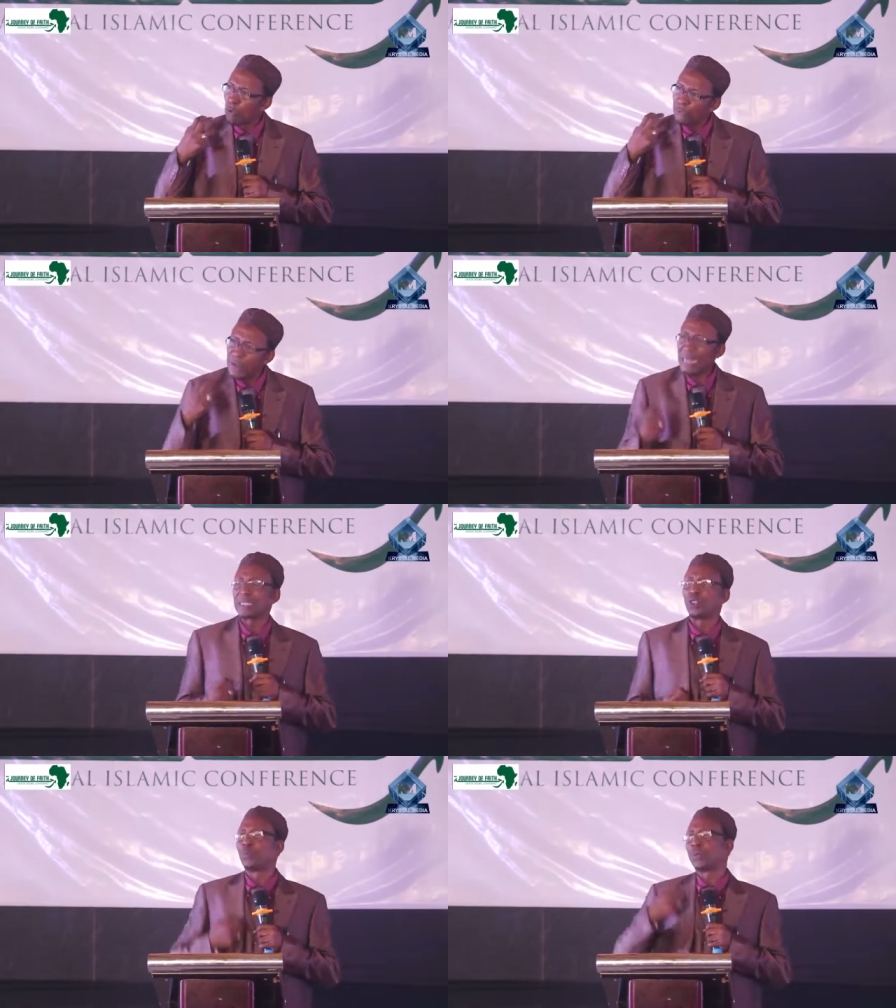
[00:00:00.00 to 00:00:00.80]
more
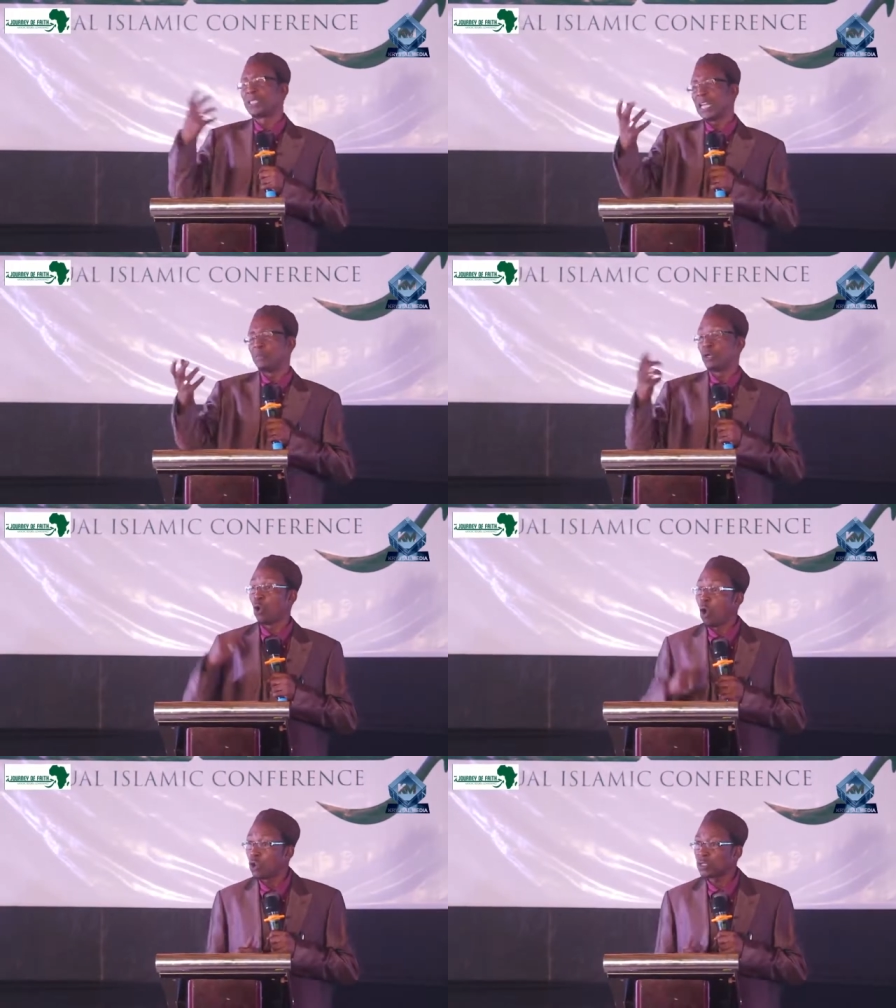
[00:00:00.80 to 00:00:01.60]
facts to present
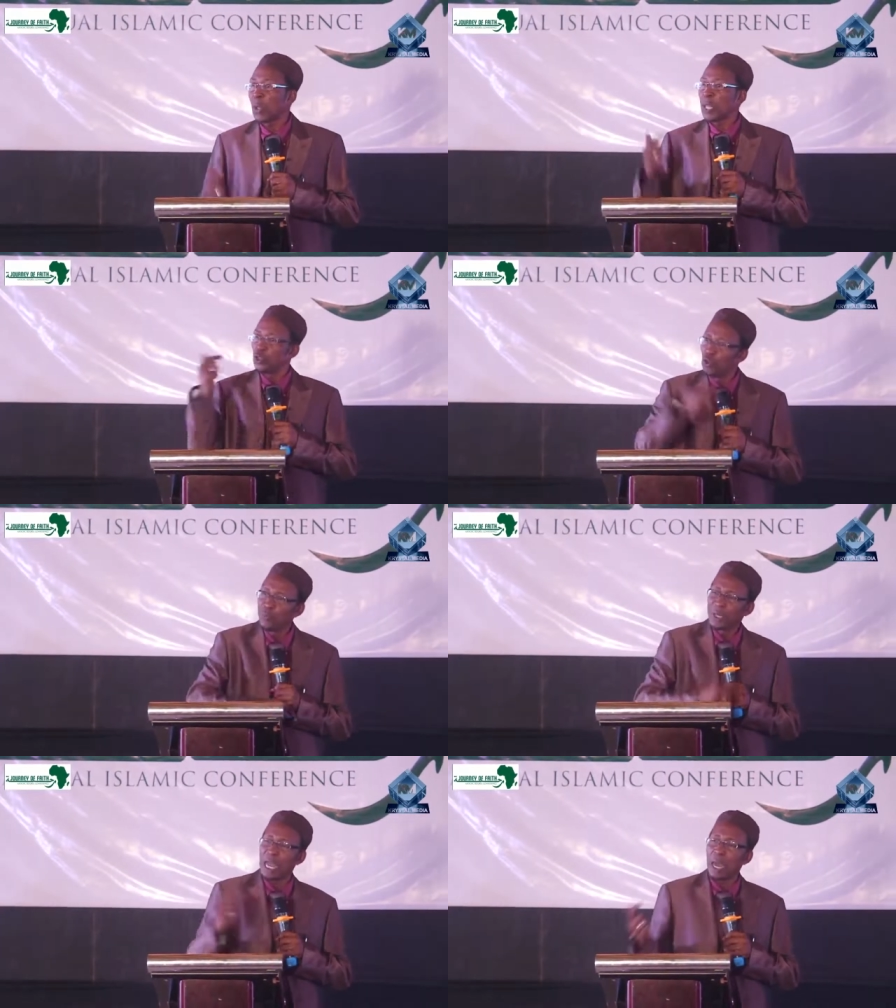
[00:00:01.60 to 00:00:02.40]
because
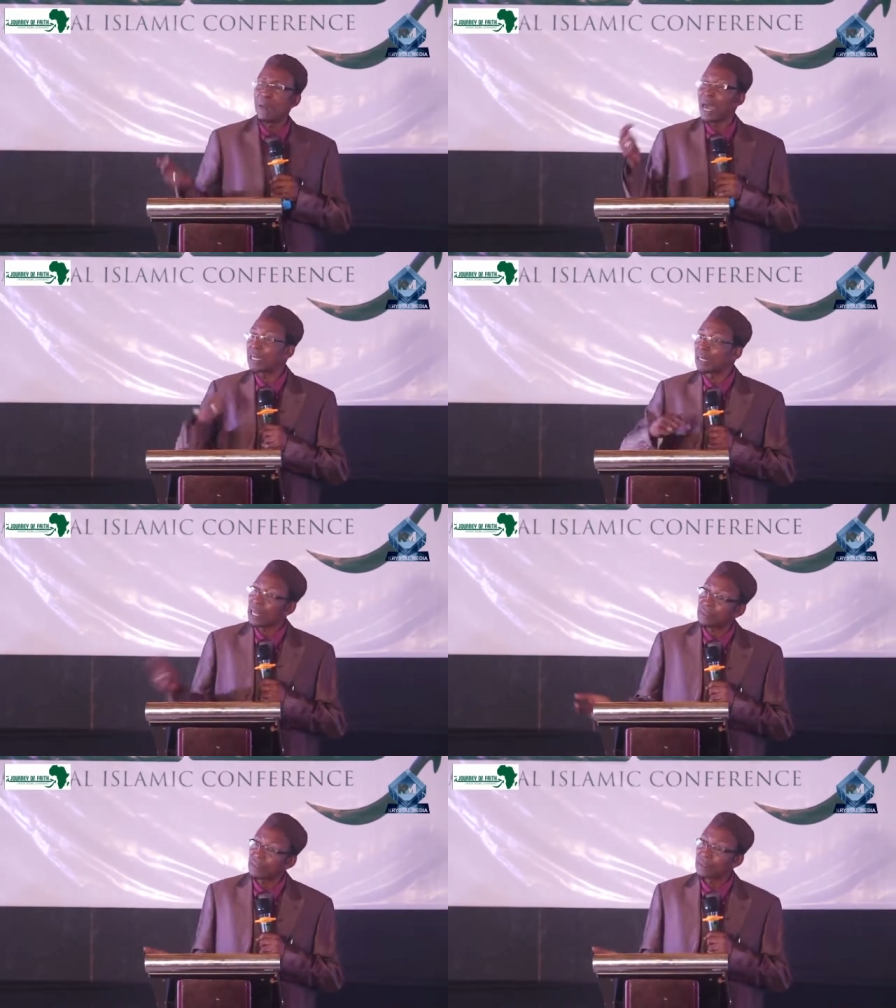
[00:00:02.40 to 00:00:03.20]
you've become
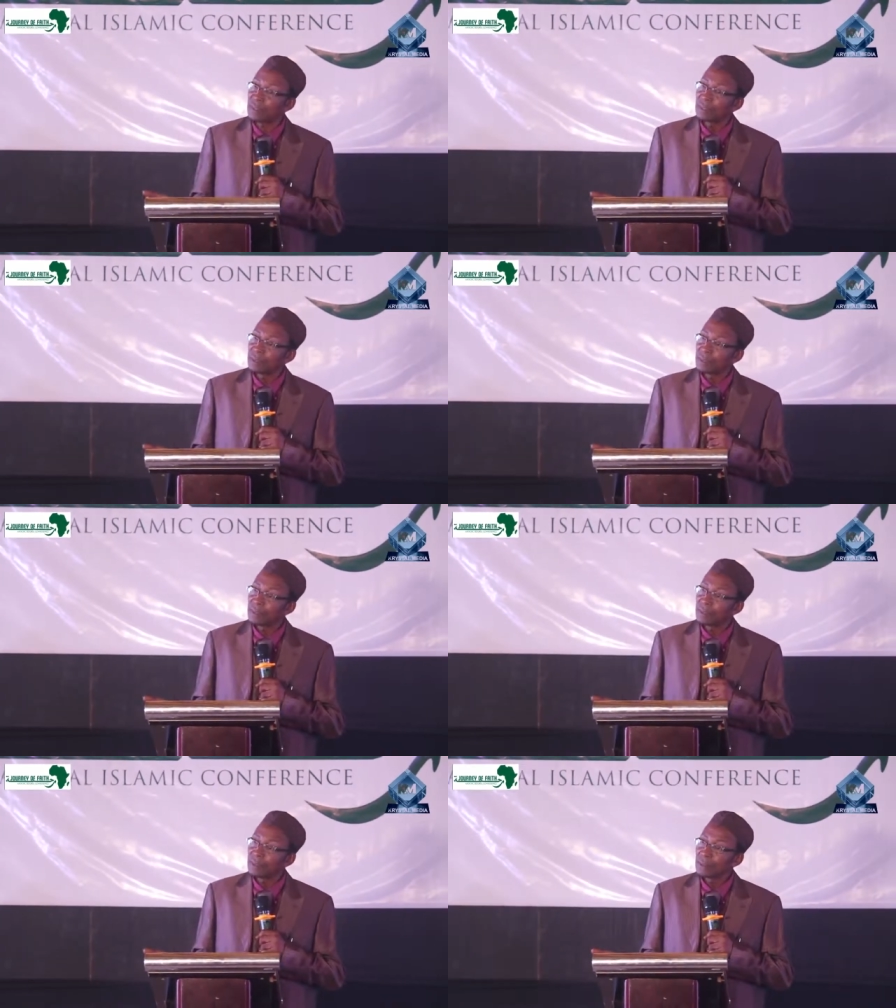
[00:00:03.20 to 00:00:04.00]
Allah's
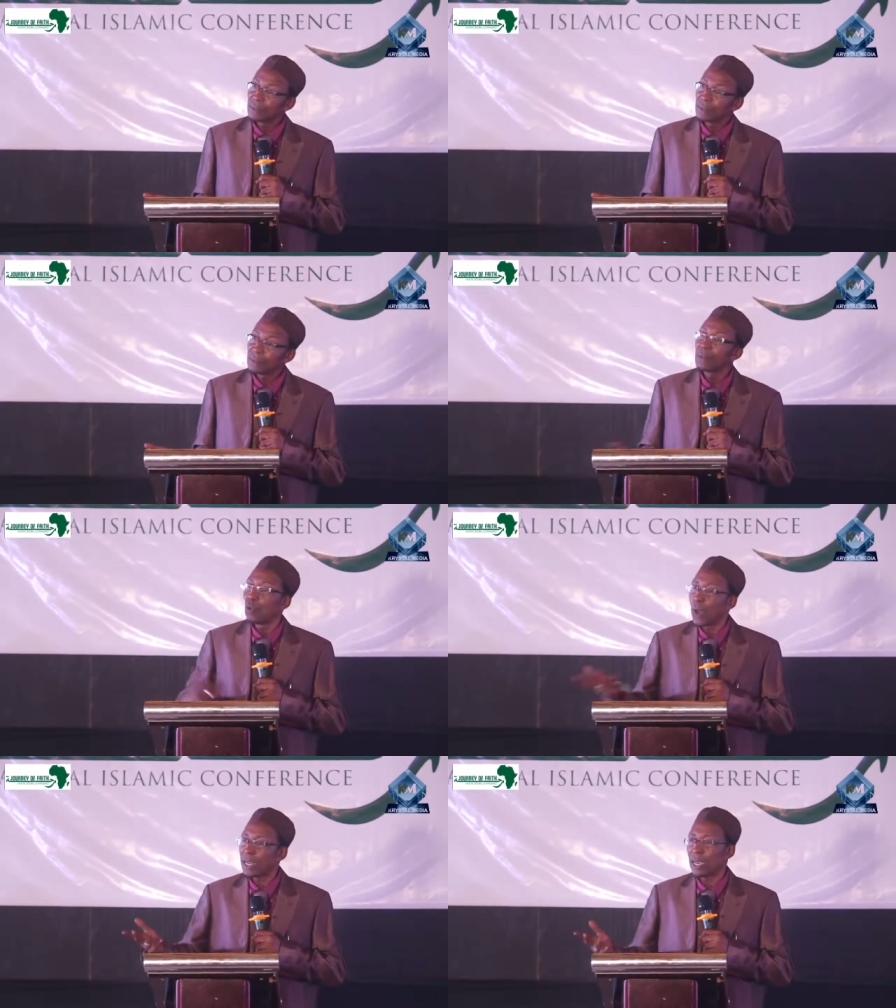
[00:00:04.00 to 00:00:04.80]

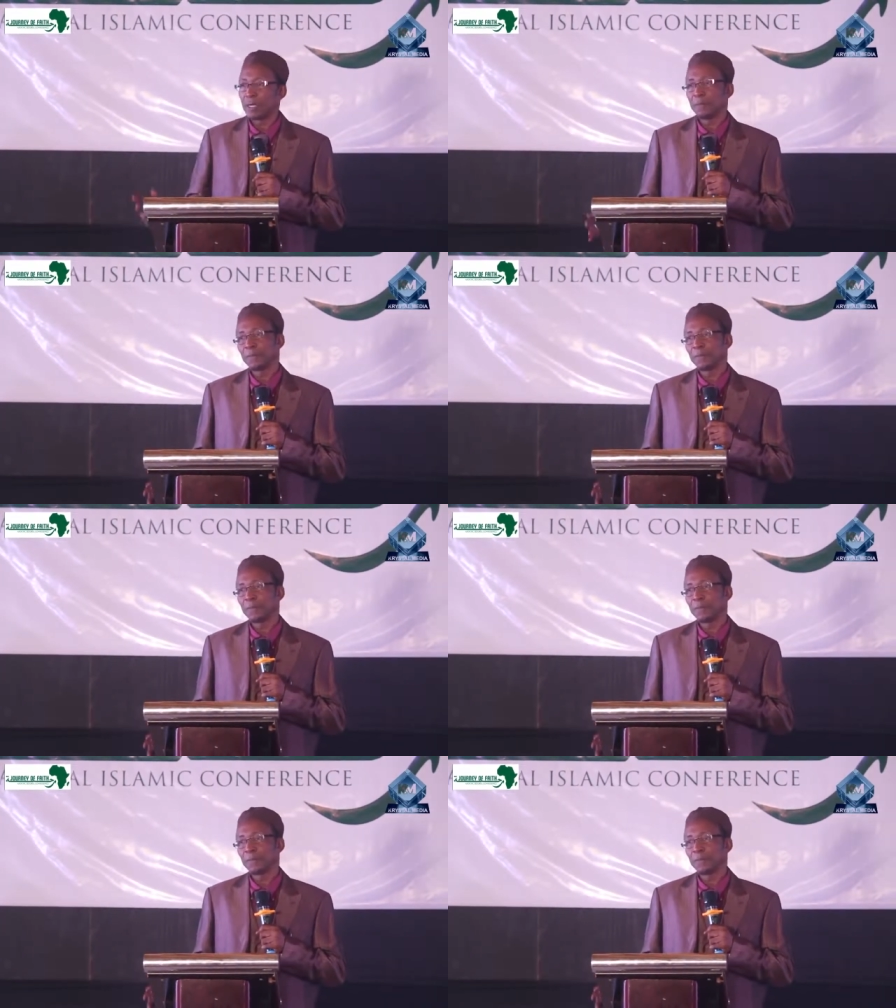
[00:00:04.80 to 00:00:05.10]
worker.